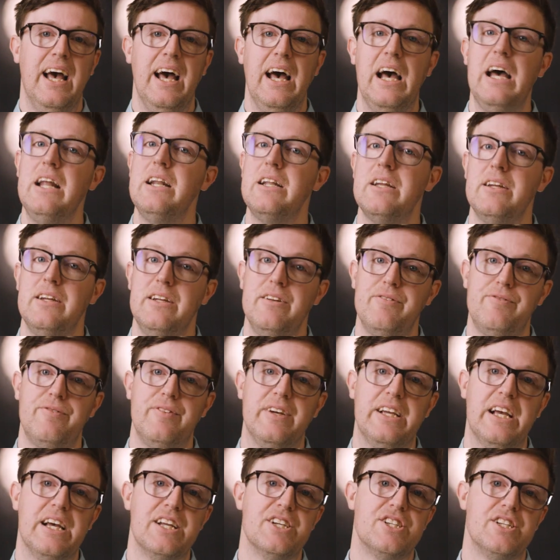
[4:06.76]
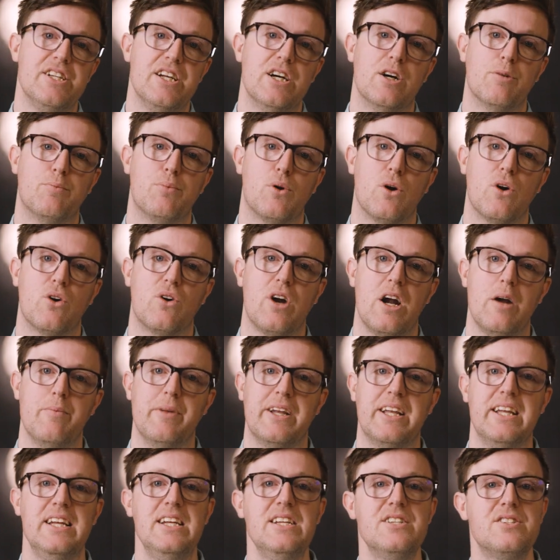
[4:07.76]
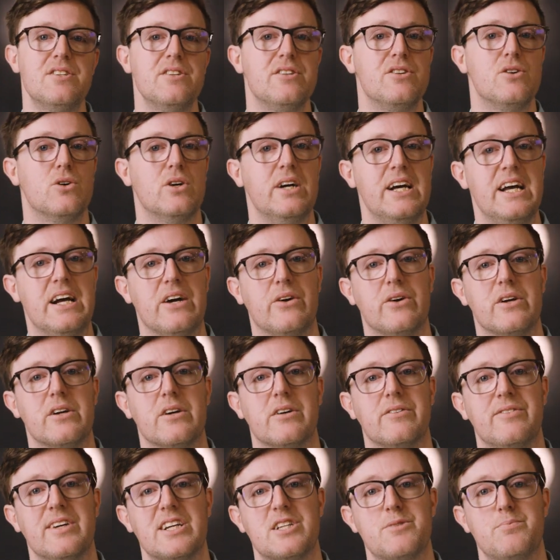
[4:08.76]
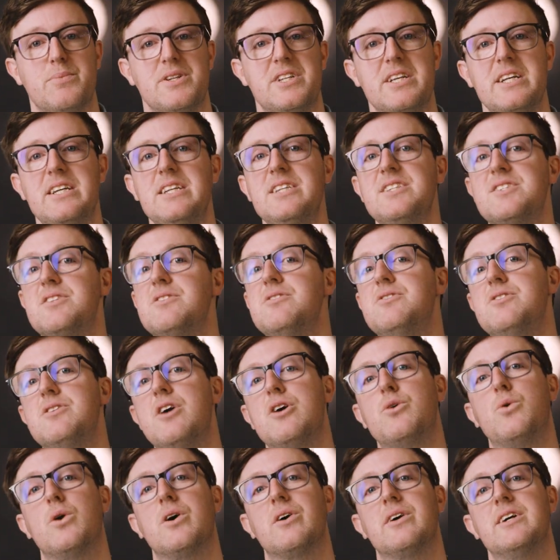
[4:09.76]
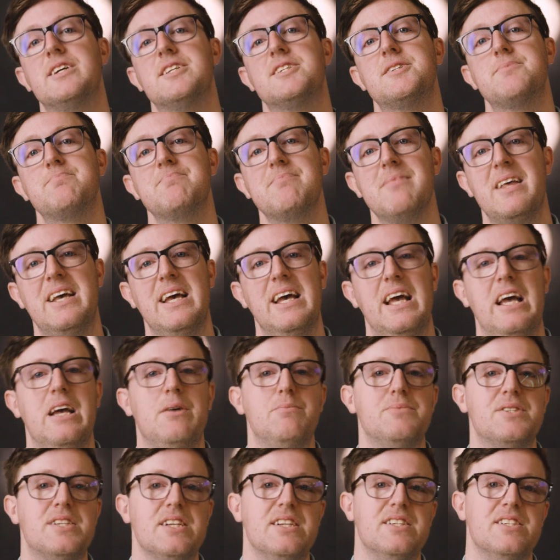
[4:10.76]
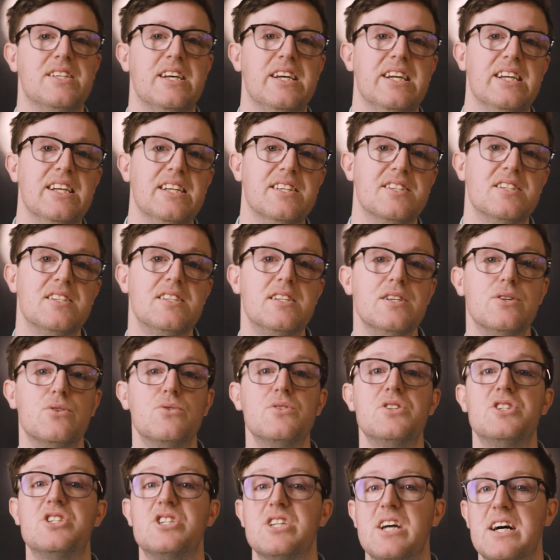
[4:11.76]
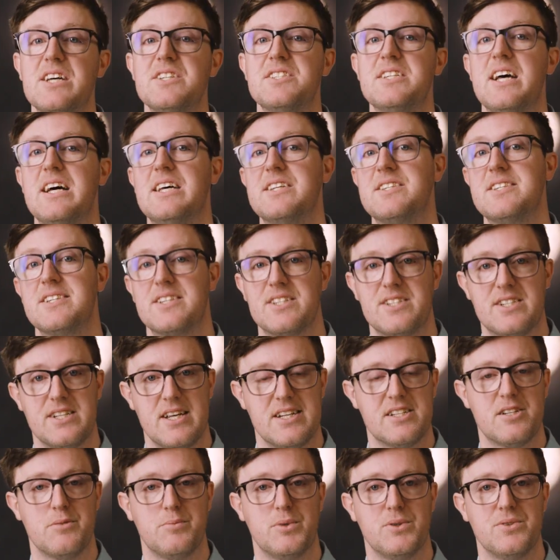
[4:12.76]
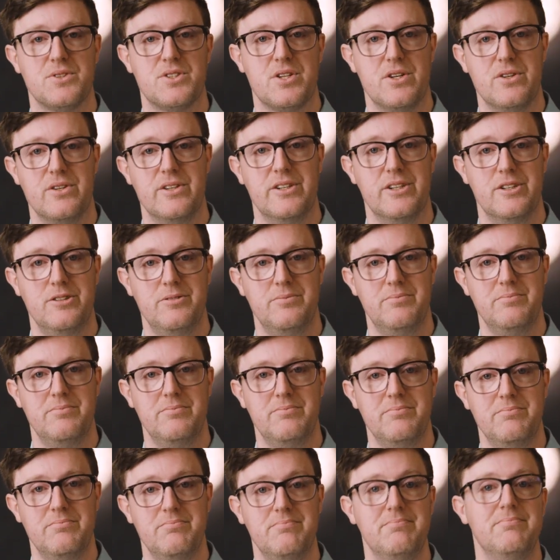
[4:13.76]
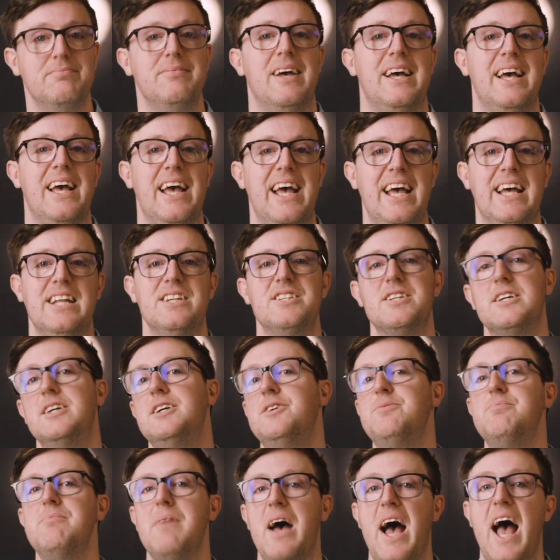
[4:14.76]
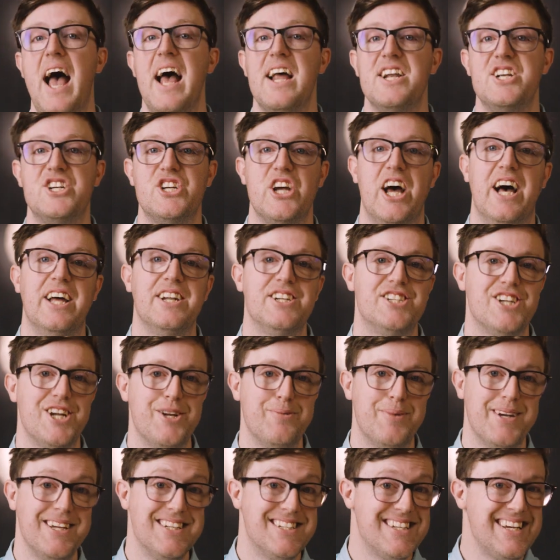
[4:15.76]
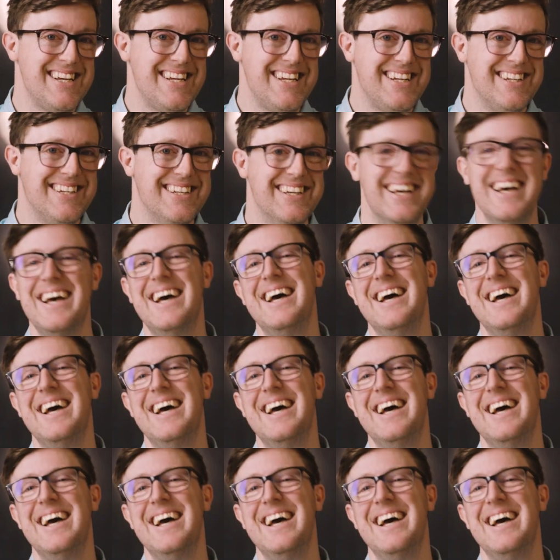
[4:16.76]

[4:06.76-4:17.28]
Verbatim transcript: And if VHDL programming isn't your area of expertise, no worries, MCC is still just as accessible to you. Enter ChatGPT,